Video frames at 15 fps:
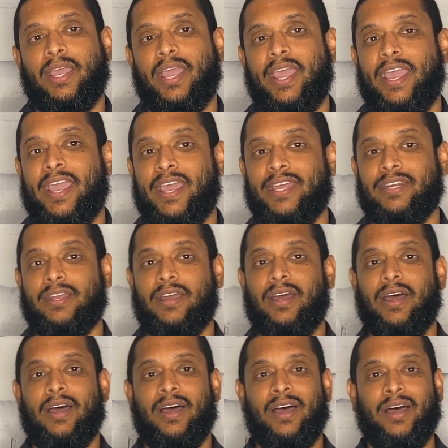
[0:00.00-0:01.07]
and
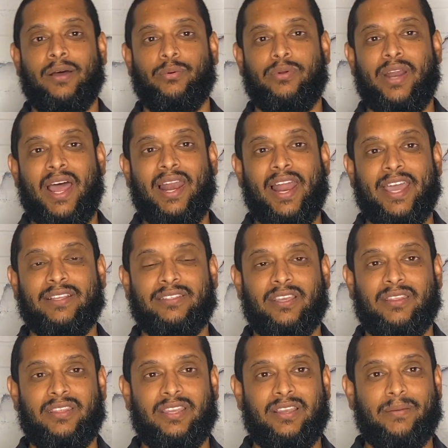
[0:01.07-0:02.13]
what I like
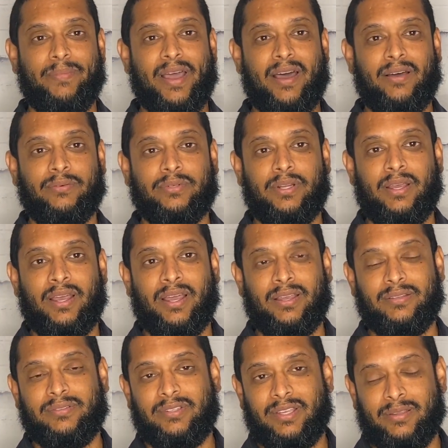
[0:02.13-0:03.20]
to think about
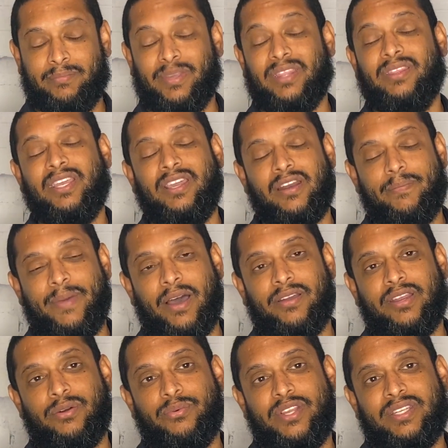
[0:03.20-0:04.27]
and been thinking
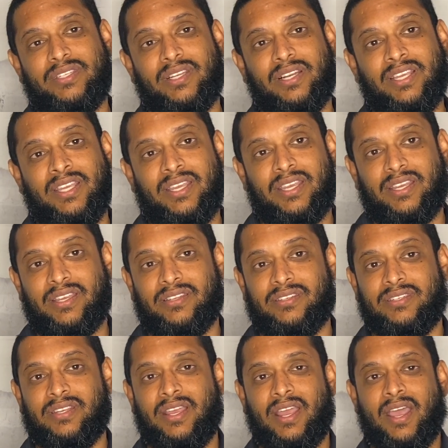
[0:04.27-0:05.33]
about here recently
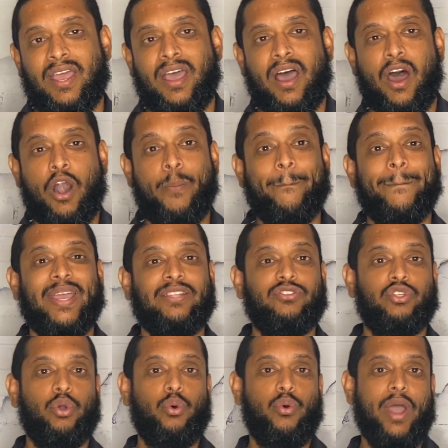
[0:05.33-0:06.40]
is our
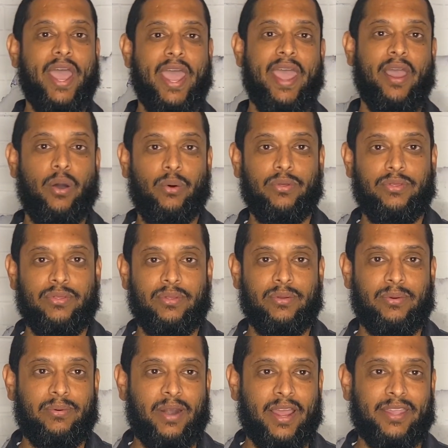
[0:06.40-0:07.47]
mental health,
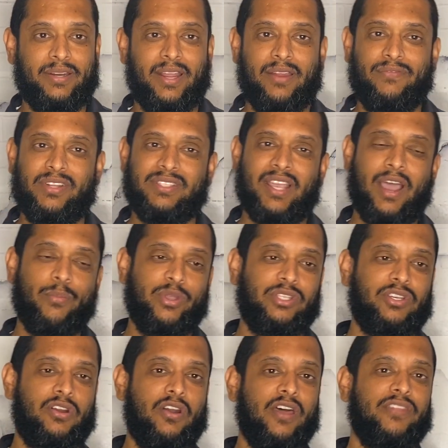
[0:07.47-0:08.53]
right? Every time we
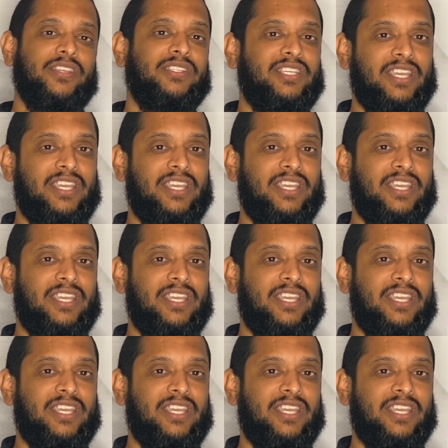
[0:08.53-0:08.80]
turn on the